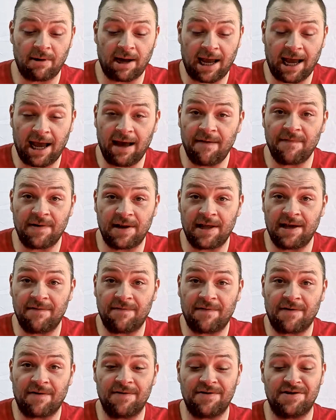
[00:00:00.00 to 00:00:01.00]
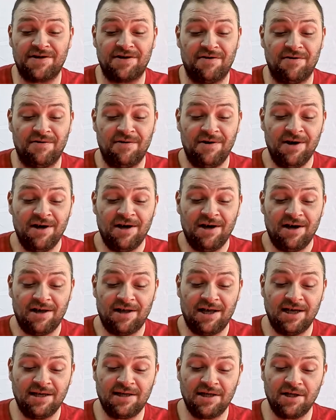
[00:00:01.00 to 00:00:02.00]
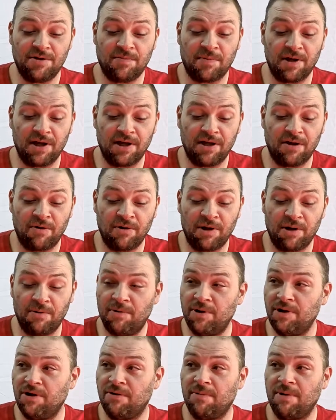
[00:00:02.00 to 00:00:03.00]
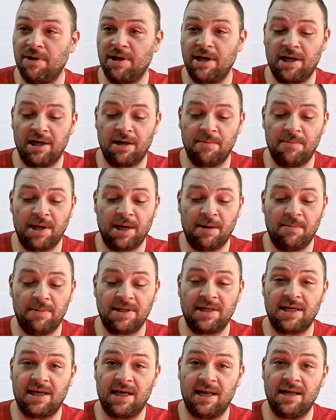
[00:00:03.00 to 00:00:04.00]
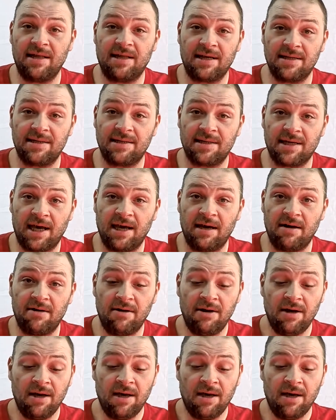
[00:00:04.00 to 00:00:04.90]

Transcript: have any of her, so this is really the only one you're really going to be able to get at this scale.